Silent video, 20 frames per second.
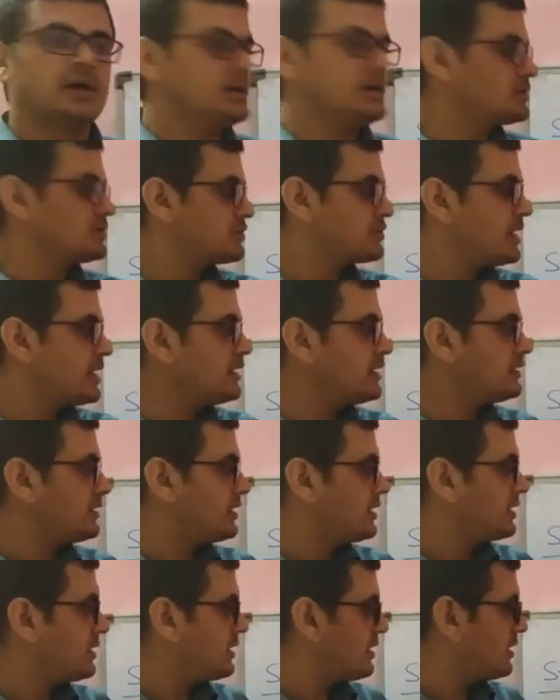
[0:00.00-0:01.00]
Student,
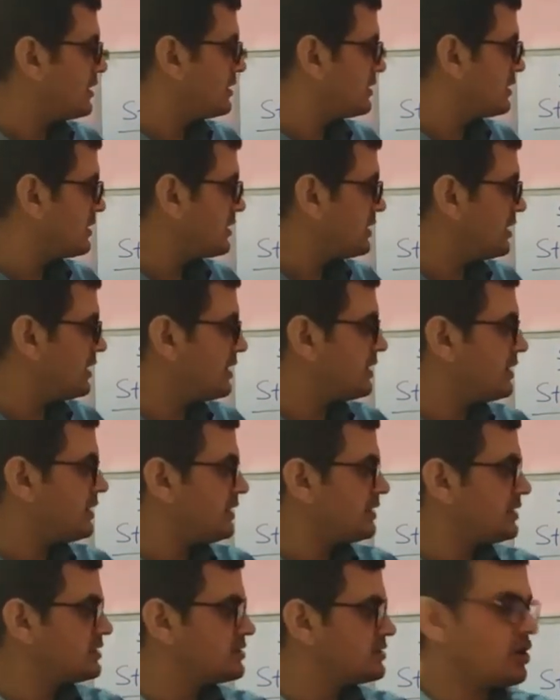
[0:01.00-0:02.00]
here it
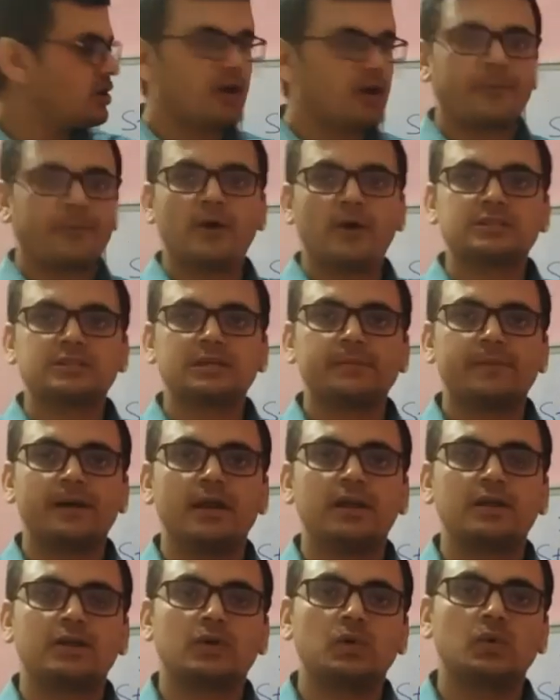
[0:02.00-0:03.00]
is not
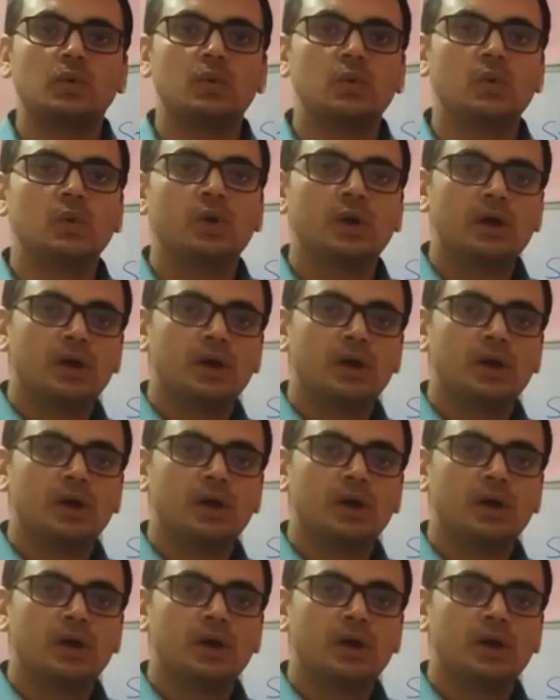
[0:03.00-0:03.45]
possible to